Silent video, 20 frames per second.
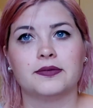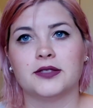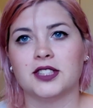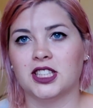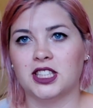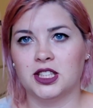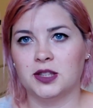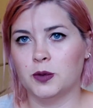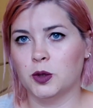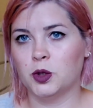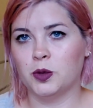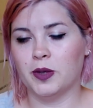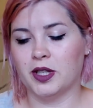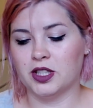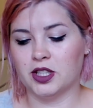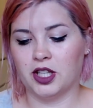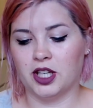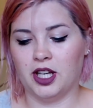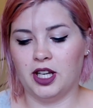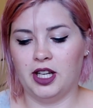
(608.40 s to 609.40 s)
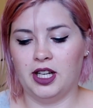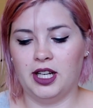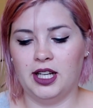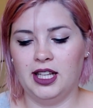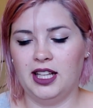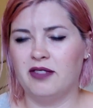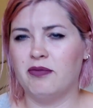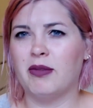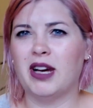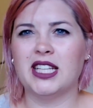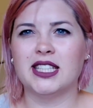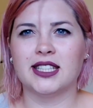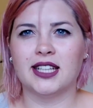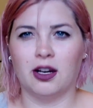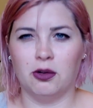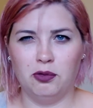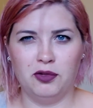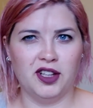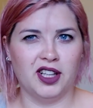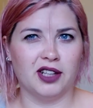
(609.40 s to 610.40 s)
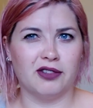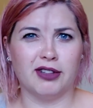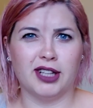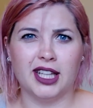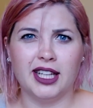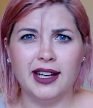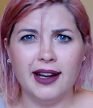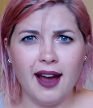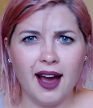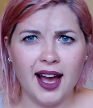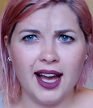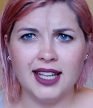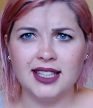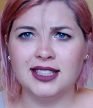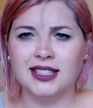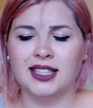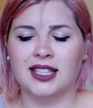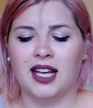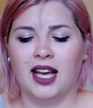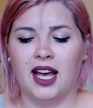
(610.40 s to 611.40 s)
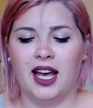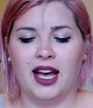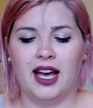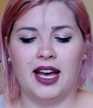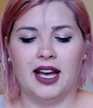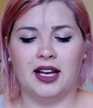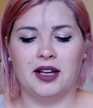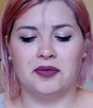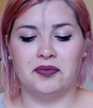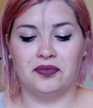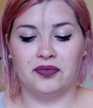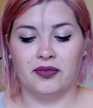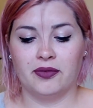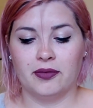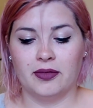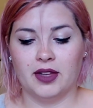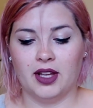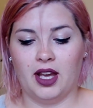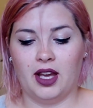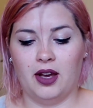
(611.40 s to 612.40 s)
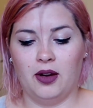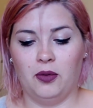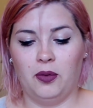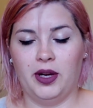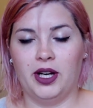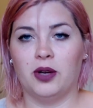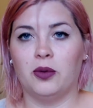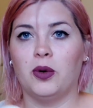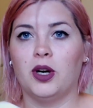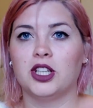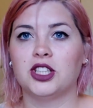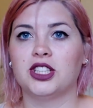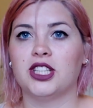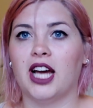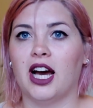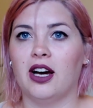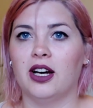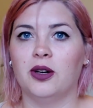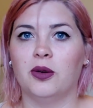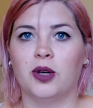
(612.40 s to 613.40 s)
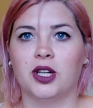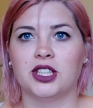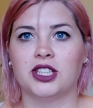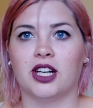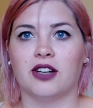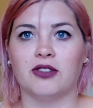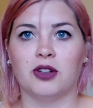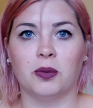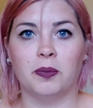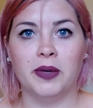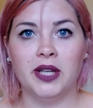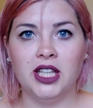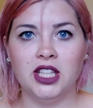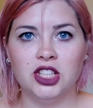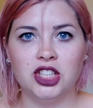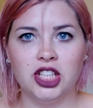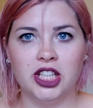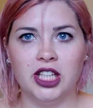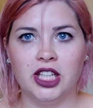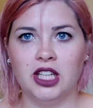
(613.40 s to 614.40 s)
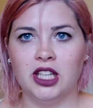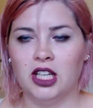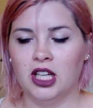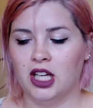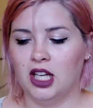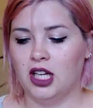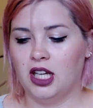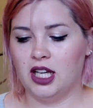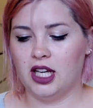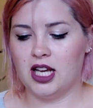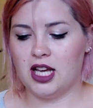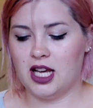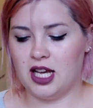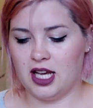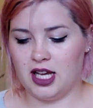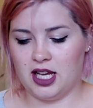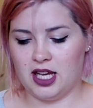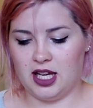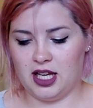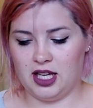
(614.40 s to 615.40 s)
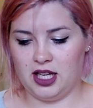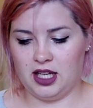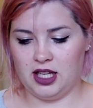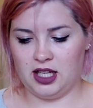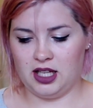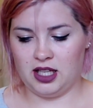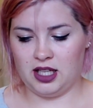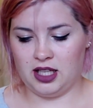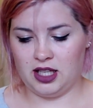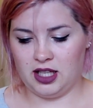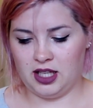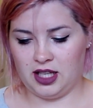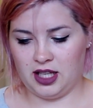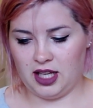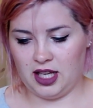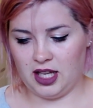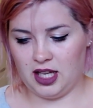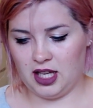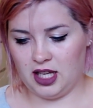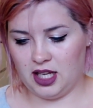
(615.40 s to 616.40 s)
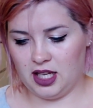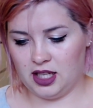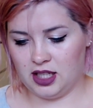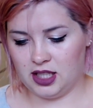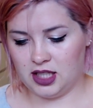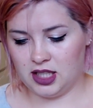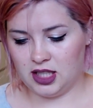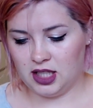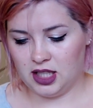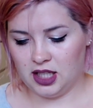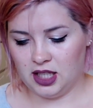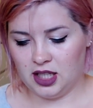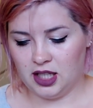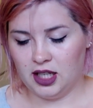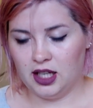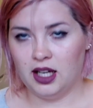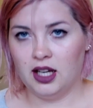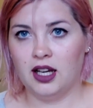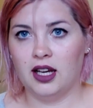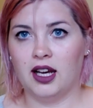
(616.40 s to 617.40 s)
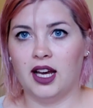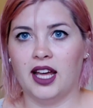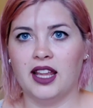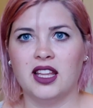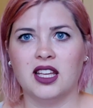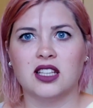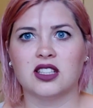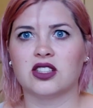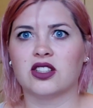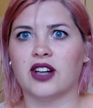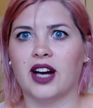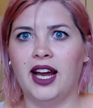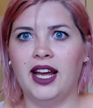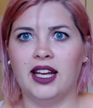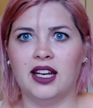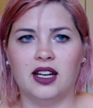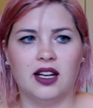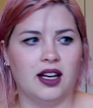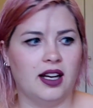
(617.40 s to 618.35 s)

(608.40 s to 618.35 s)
Still smells good. It left my scalp feeling really nice. When it washed out real peachy, and I think it's great.